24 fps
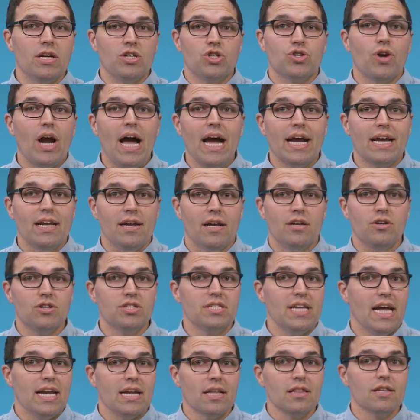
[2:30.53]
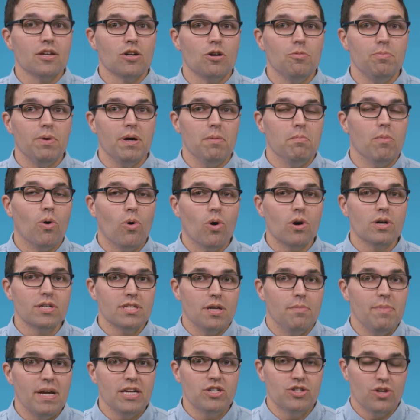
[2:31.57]
to track and understand a little bit more
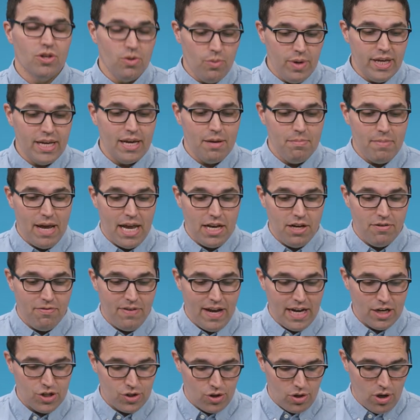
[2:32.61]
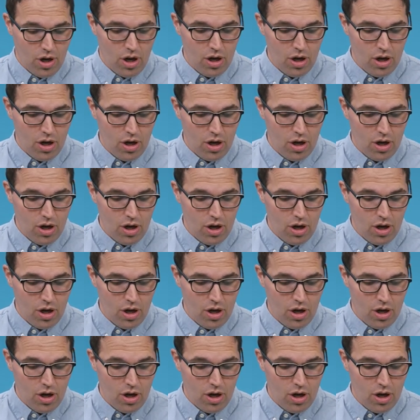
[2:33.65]
to make sure that we can manufacture